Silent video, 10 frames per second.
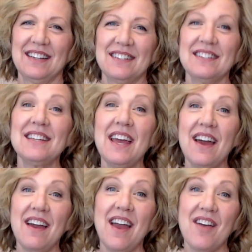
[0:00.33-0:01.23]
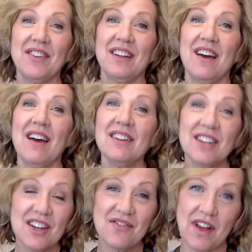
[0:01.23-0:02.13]
Today I have an
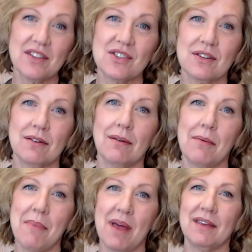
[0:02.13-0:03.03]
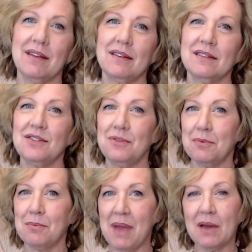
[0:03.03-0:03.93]
unconventional method
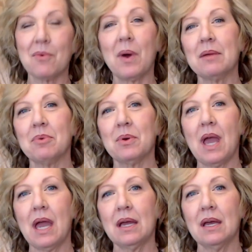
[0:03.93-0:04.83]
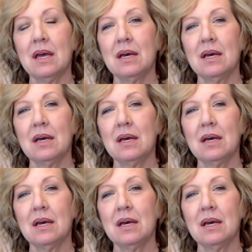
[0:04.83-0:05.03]
to make a wedding bouquet.